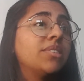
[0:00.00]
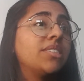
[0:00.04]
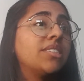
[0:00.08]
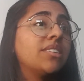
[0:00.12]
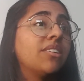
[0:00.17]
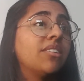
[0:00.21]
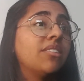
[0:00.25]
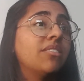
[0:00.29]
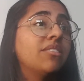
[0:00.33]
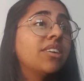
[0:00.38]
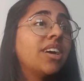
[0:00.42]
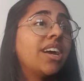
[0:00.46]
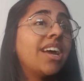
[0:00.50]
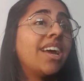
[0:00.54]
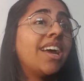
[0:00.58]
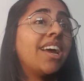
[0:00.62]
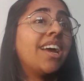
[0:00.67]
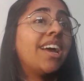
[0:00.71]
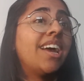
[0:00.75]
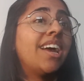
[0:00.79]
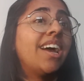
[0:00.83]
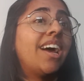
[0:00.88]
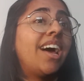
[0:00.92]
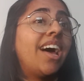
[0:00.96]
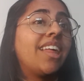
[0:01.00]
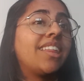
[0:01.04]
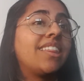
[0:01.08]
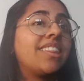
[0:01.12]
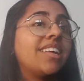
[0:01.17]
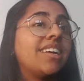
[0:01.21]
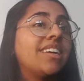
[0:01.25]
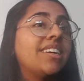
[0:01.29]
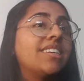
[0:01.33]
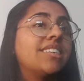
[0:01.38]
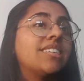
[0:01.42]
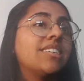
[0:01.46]
So I
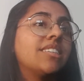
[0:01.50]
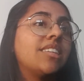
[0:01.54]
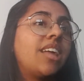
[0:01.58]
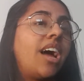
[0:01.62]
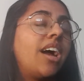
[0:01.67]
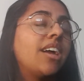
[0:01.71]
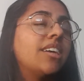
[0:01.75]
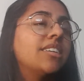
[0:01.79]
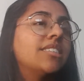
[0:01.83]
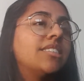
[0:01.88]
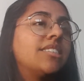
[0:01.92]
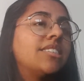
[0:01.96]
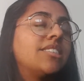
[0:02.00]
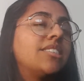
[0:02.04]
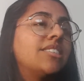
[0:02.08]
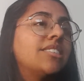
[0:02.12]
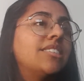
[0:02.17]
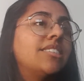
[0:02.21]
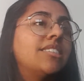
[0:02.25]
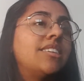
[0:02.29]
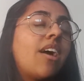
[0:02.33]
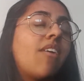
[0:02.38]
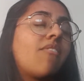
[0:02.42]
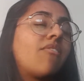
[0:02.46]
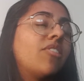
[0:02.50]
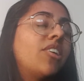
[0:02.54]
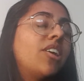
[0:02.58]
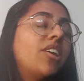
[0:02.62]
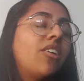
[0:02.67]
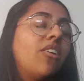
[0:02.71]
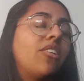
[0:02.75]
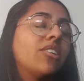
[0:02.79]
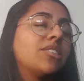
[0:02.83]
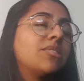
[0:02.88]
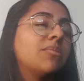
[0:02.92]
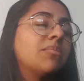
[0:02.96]
think that is definitely
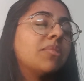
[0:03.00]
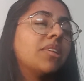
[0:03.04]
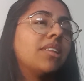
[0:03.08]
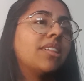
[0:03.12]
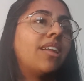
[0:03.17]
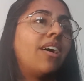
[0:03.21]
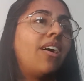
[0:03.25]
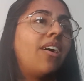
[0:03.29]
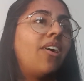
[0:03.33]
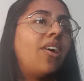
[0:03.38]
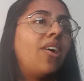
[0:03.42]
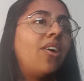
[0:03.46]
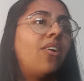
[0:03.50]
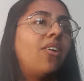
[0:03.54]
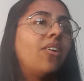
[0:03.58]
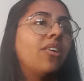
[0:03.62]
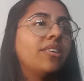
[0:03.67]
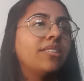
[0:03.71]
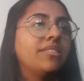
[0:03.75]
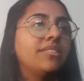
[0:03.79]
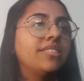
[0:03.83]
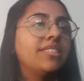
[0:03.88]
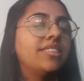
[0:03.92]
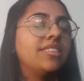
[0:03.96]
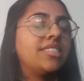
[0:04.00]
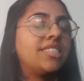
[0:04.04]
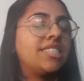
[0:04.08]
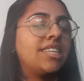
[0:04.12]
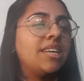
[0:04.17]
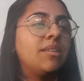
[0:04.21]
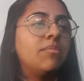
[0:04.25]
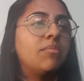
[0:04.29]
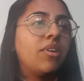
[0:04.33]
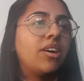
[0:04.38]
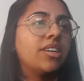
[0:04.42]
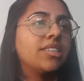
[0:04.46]
not something that I see
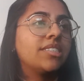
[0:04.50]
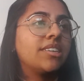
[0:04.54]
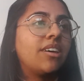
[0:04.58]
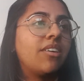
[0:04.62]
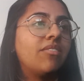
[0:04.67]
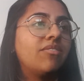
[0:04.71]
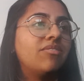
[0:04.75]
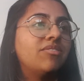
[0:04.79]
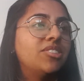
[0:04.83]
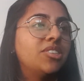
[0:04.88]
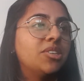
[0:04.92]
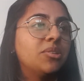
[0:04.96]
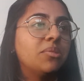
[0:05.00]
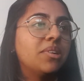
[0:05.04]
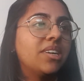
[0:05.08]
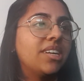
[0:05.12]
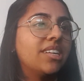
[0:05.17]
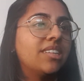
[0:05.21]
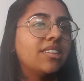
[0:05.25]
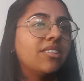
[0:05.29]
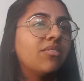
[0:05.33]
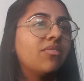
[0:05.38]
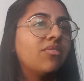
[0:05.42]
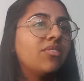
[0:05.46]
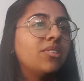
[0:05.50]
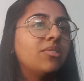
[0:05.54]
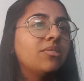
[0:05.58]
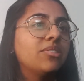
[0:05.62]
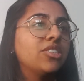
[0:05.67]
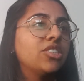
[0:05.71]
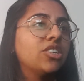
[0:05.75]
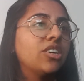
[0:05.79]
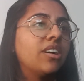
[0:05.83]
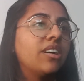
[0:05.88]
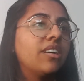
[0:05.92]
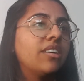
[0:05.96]
myself doing in the
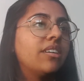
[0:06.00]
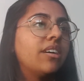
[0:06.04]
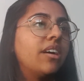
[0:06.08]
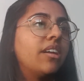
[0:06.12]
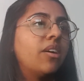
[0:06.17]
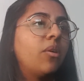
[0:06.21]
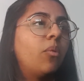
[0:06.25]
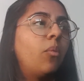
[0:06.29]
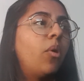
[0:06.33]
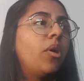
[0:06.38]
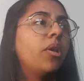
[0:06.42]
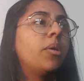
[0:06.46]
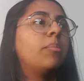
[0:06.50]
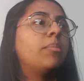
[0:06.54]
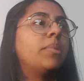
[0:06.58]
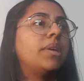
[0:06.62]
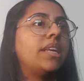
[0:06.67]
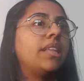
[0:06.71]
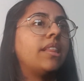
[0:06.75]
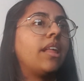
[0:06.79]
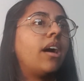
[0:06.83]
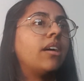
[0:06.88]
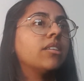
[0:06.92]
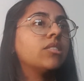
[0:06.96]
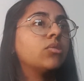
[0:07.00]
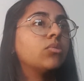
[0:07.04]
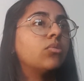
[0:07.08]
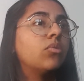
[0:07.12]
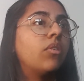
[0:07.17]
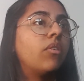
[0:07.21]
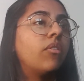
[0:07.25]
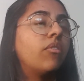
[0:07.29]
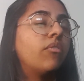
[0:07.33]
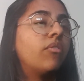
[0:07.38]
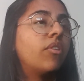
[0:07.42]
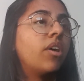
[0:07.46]
future, and I want to be that
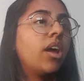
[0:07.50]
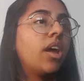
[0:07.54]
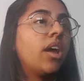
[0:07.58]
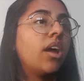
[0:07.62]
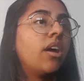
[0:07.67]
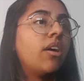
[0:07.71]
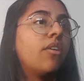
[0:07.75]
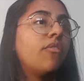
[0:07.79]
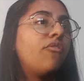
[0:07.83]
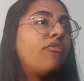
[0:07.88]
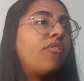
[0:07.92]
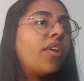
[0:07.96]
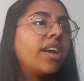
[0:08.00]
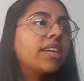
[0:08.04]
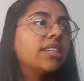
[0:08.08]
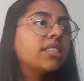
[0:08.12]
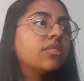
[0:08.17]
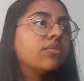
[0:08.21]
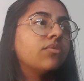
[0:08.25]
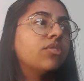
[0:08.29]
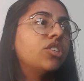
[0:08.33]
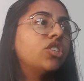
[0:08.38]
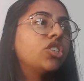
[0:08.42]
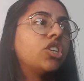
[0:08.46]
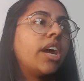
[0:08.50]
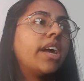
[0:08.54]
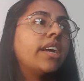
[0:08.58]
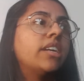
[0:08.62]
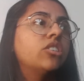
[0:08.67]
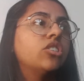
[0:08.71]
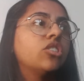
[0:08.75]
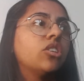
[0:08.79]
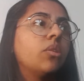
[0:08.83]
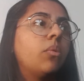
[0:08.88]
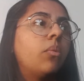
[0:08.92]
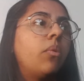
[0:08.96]
sort of face of the change,
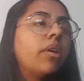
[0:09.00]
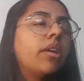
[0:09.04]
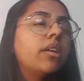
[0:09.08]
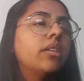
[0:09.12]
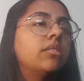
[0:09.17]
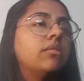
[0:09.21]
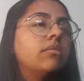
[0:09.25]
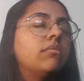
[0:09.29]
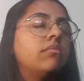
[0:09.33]
and I want to